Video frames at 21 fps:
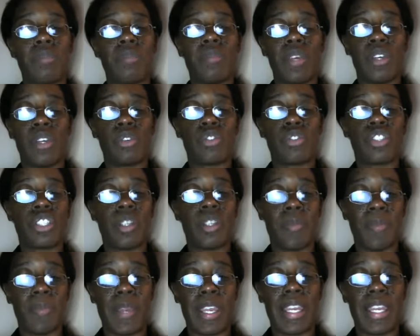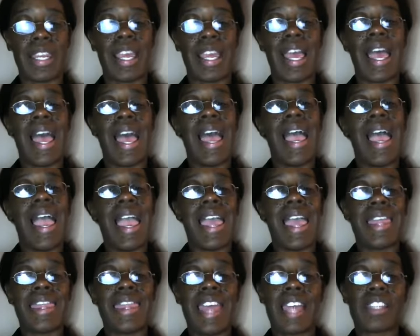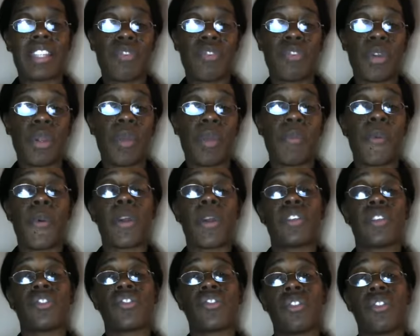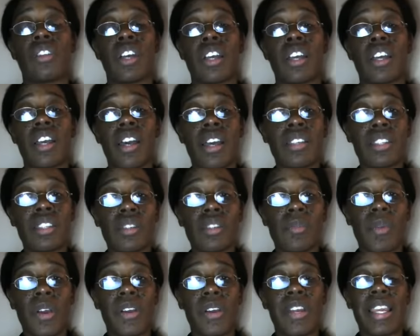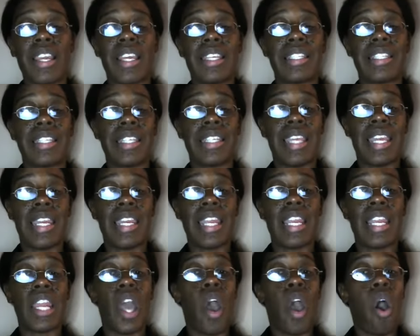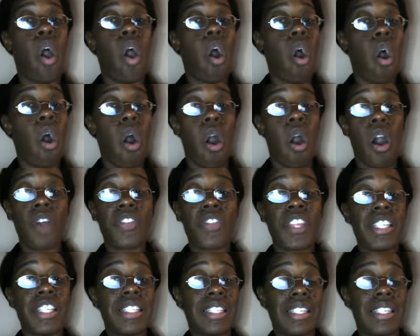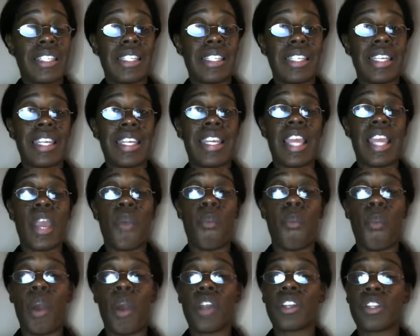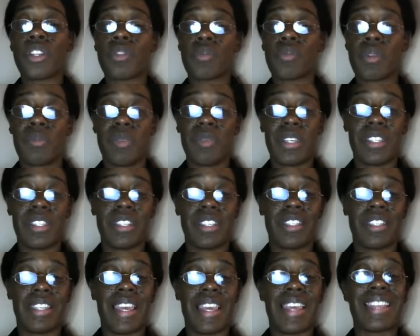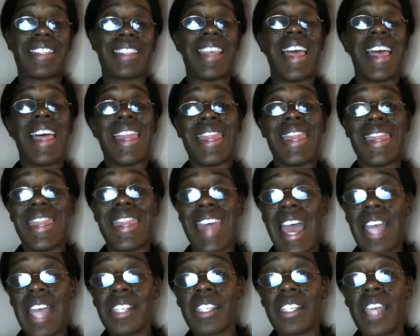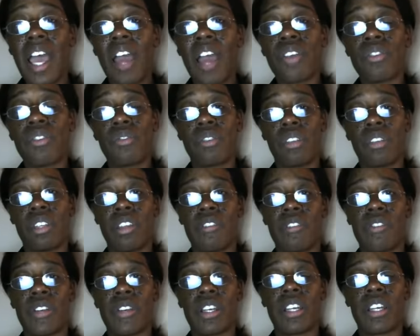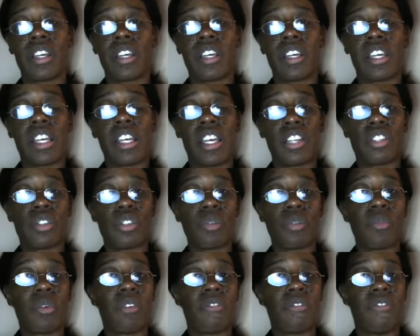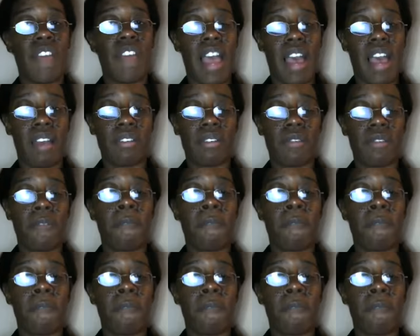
mail shipping. And that's very important. So the customer is getting authenticity in one to three business days. That's how you deliver customer value